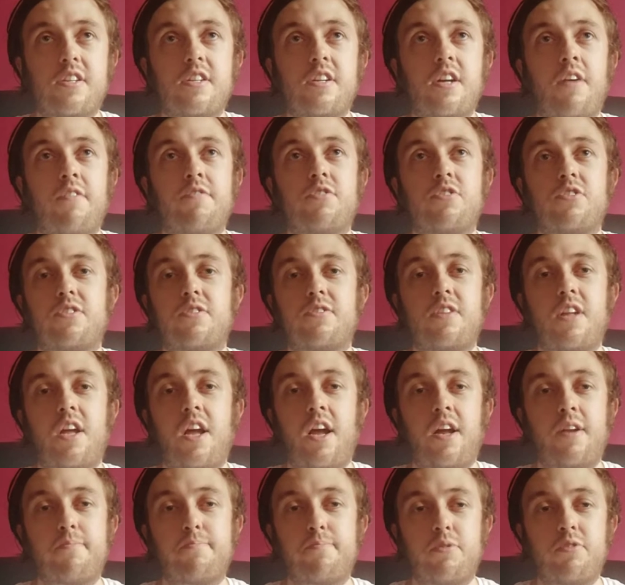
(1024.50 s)
I've just
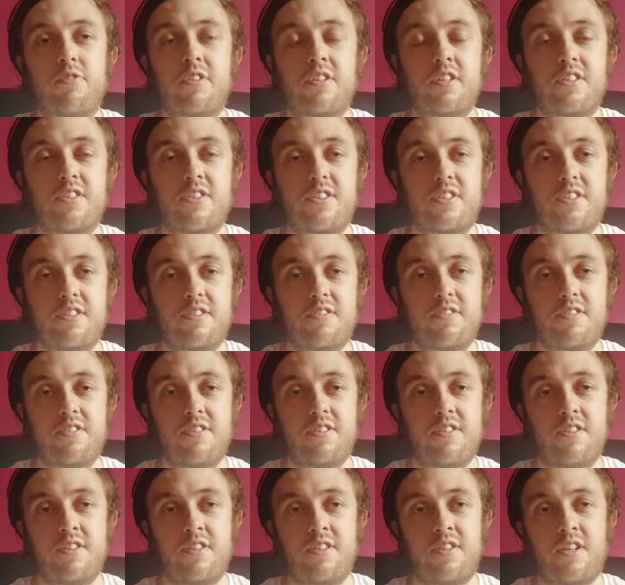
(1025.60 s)
had bullies,
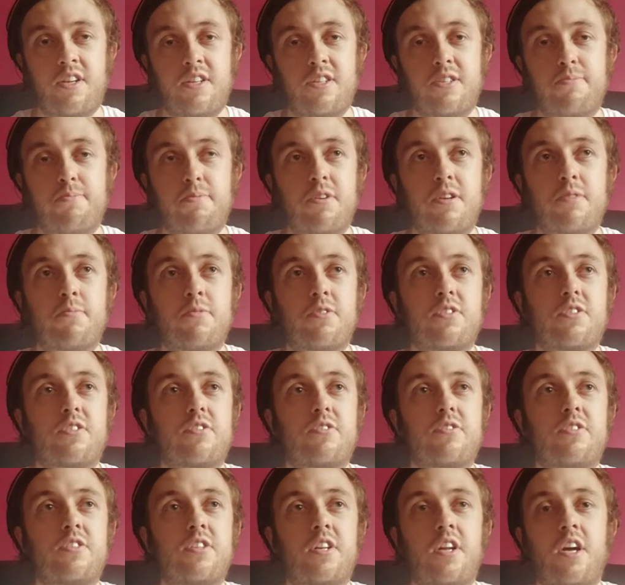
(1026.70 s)
and that is pretty much
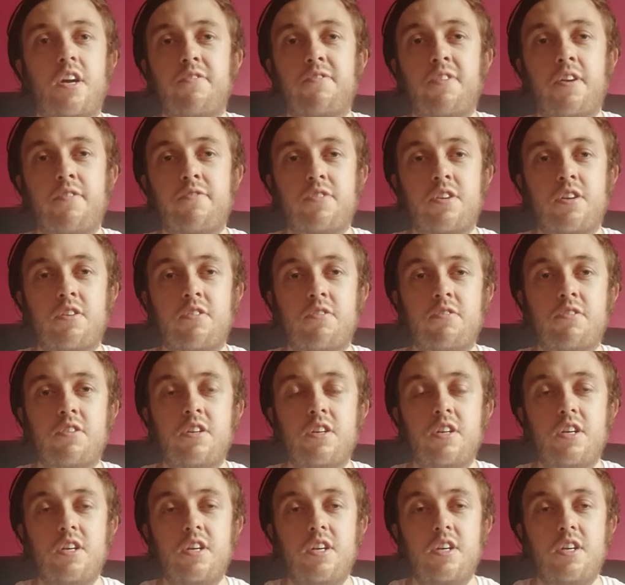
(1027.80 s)
the life I've known.
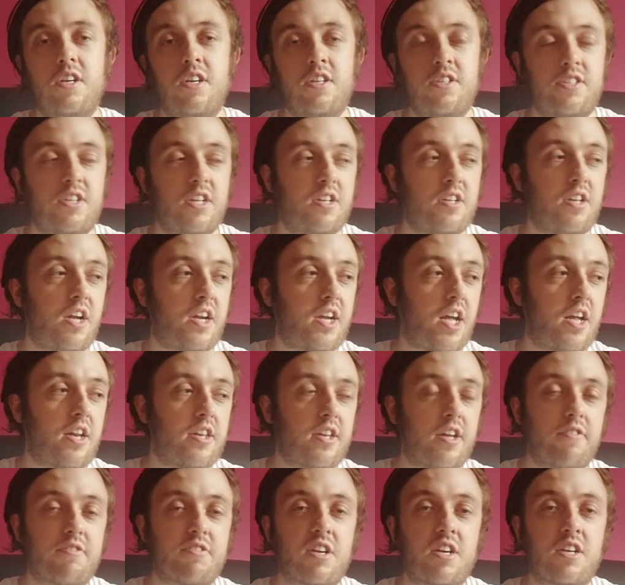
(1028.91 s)
Until I kind of
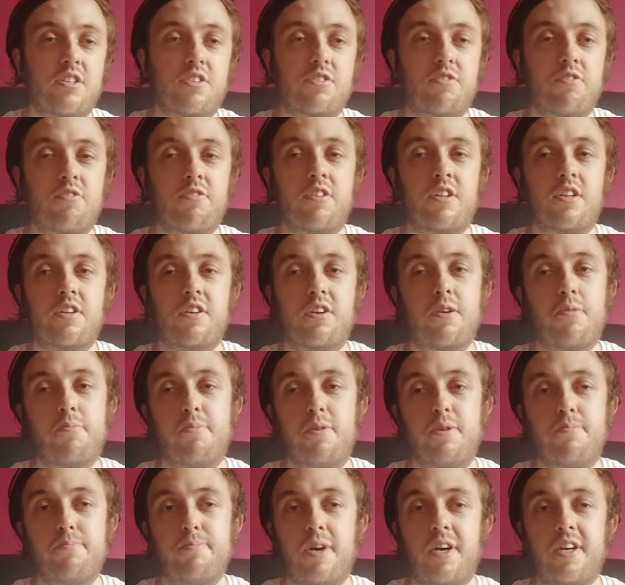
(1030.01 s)
left high school, then it got a
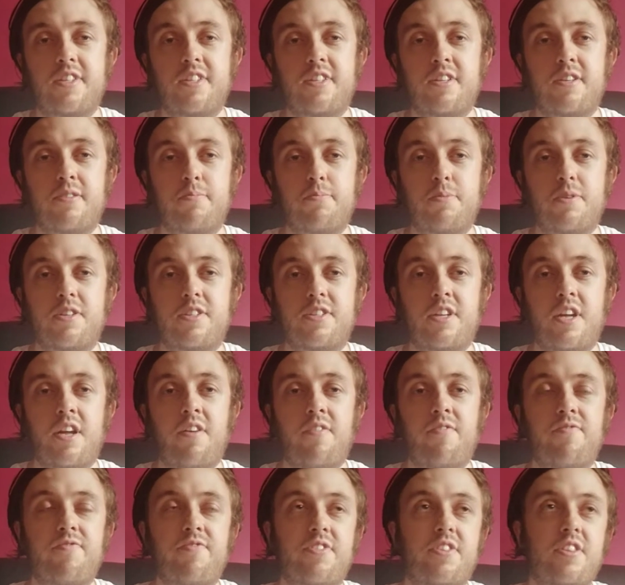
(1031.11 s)
bit better, but
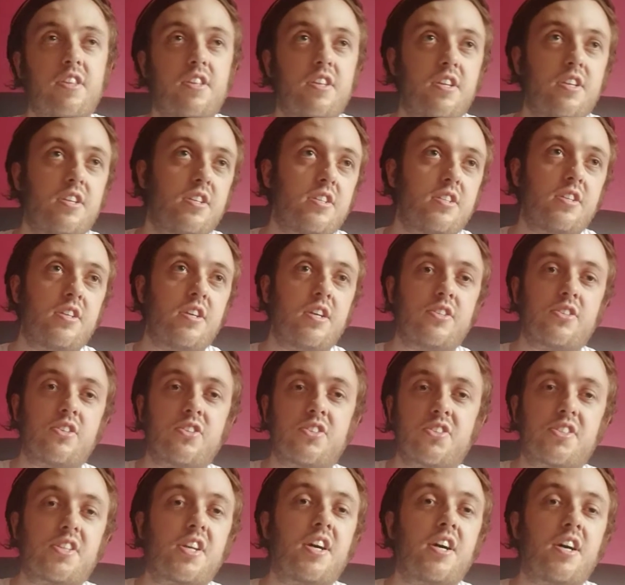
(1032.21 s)
it's a
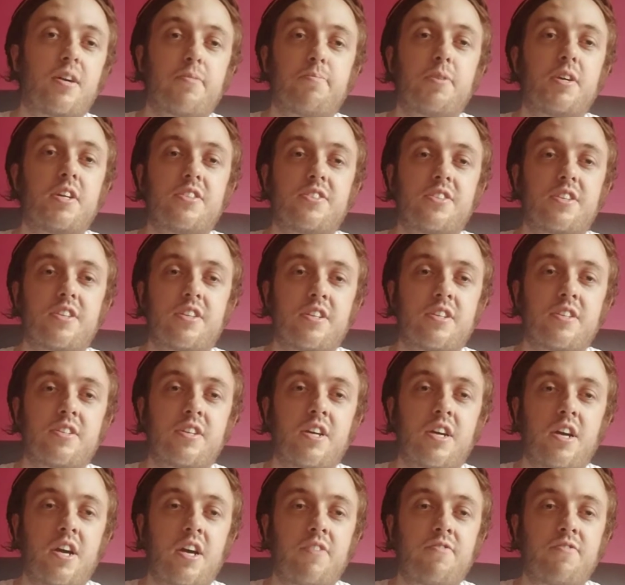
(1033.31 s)
scar, basically, that
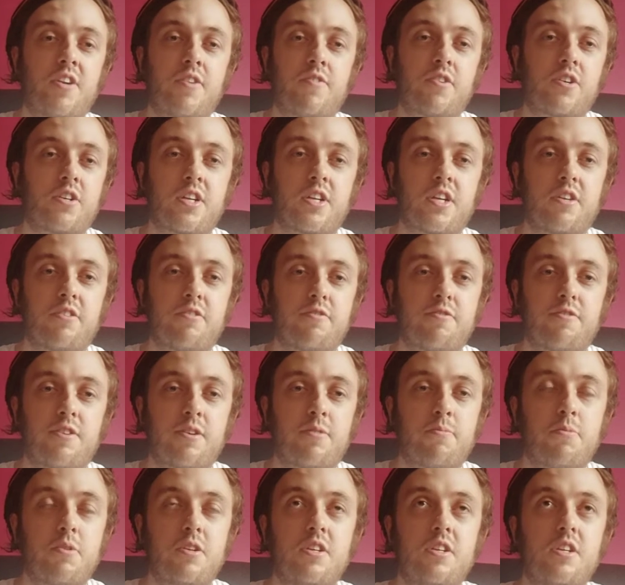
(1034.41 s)
I'm never going to heal from.